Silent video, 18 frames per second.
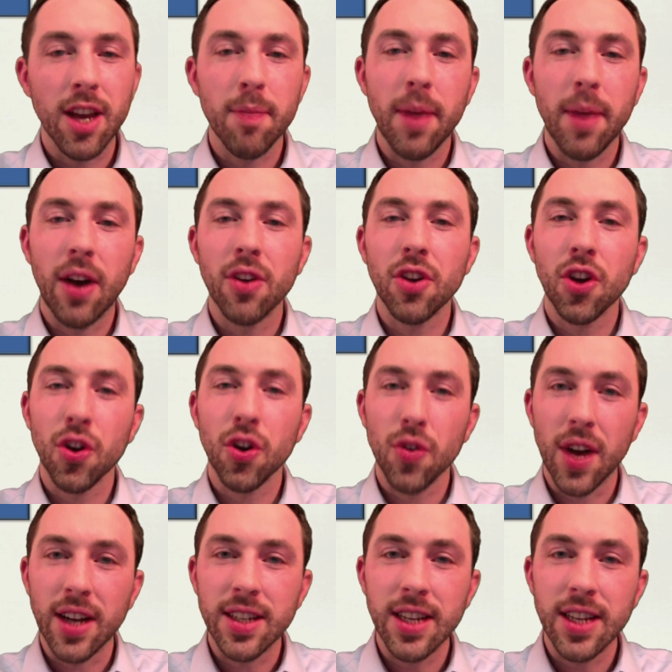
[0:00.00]
about
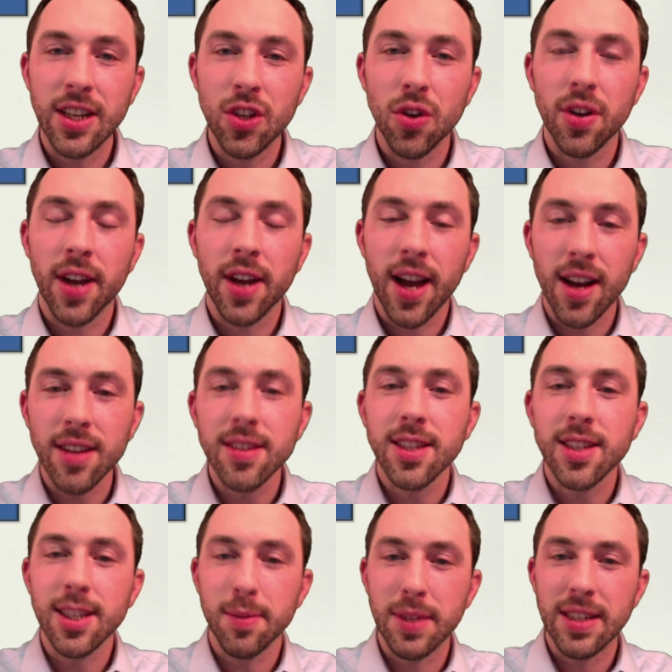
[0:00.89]
correcting your
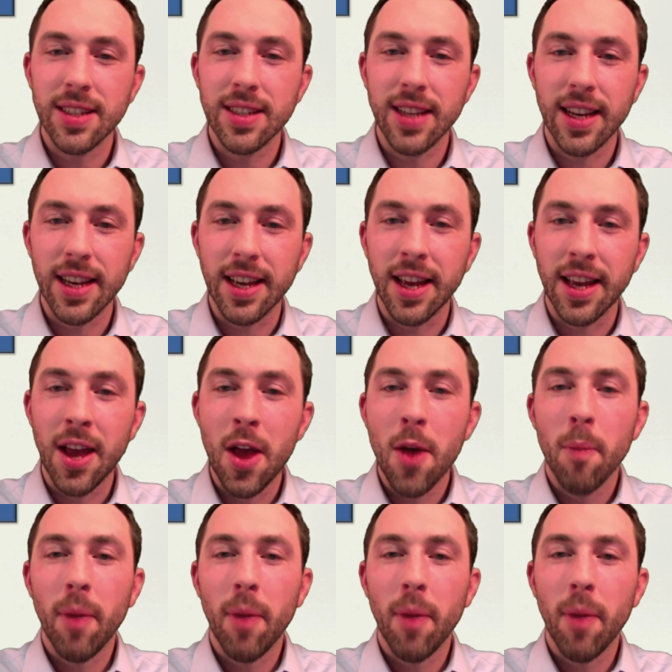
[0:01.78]
calcium intake